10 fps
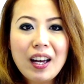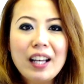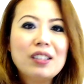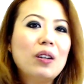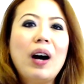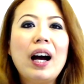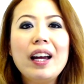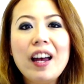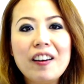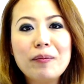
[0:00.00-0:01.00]
And so
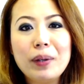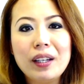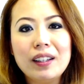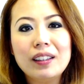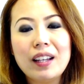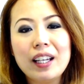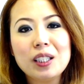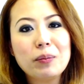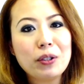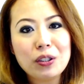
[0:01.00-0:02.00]
I have been a
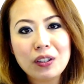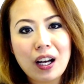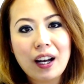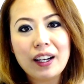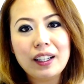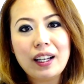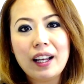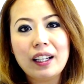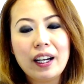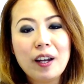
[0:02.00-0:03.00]
spiritual guide
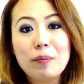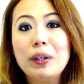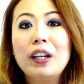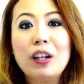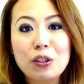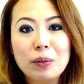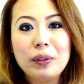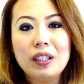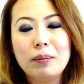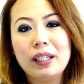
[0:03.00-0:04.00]
and I have been an
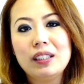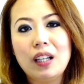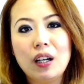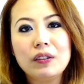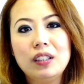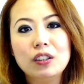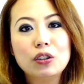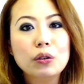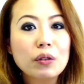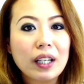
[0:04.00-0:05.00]
entrepreneur myself since
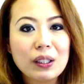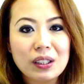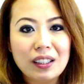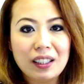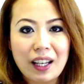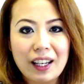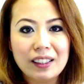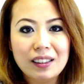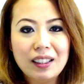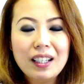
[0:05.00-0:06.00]

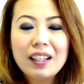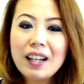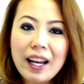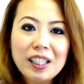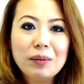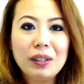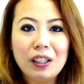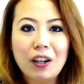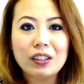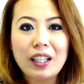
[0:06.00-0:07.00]
2008. It has been a
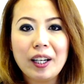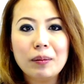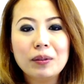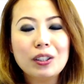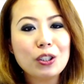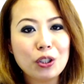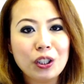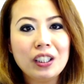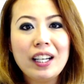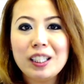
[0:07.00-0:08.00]
long time. The
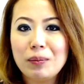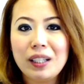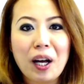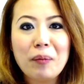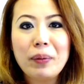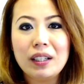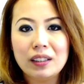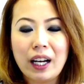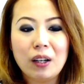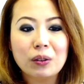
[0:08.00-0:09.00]
journey has been up
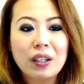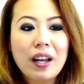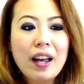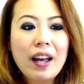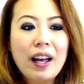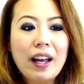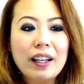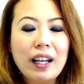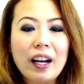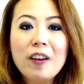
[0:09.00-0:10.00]
and down,
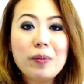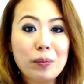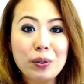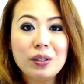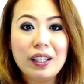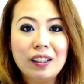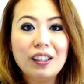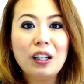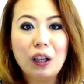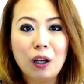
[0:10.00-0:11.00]
and I have been presented
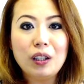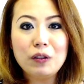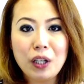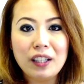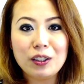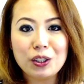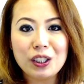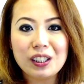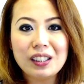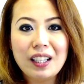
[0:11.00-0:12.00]
a lot of
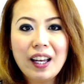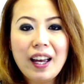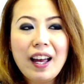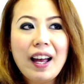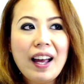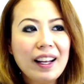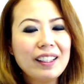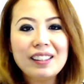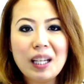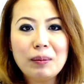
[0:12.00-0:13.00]
challenges. And at
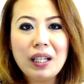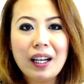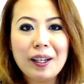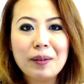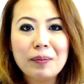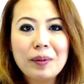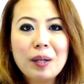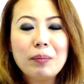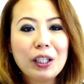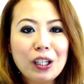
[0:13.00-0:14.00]
the same time,
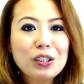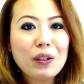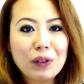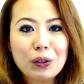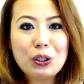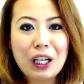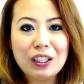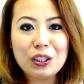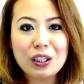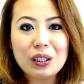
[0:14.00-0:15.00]
because of those
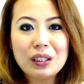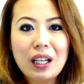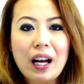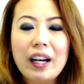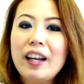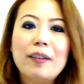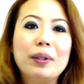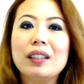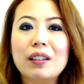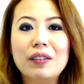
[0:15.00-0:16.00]
challenges, I have
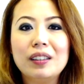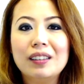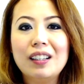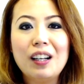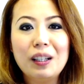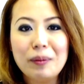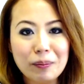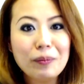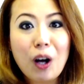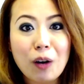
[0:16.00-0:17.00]
been given uh,
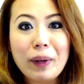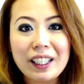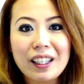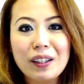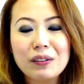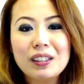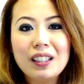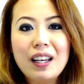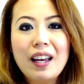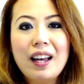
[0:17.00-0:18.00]
all my gifts.
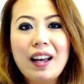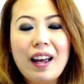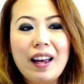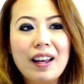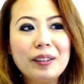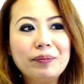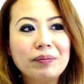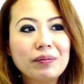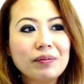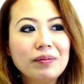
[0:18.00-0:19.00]

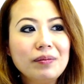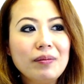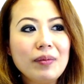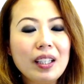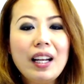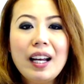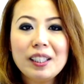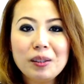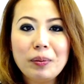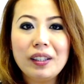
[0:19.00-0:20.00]
And it
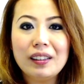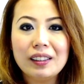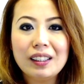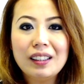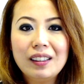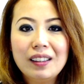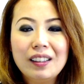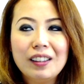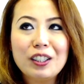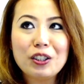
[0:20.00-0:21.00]
has been
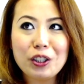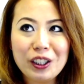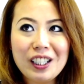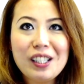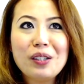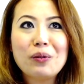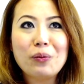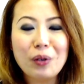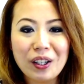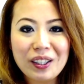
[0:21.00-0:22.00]
a journey
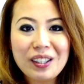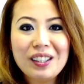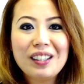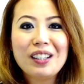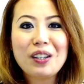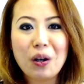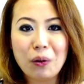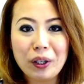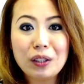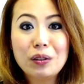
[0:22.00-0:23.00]
worth
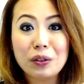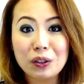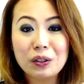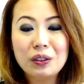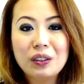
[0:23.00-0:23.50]
going through.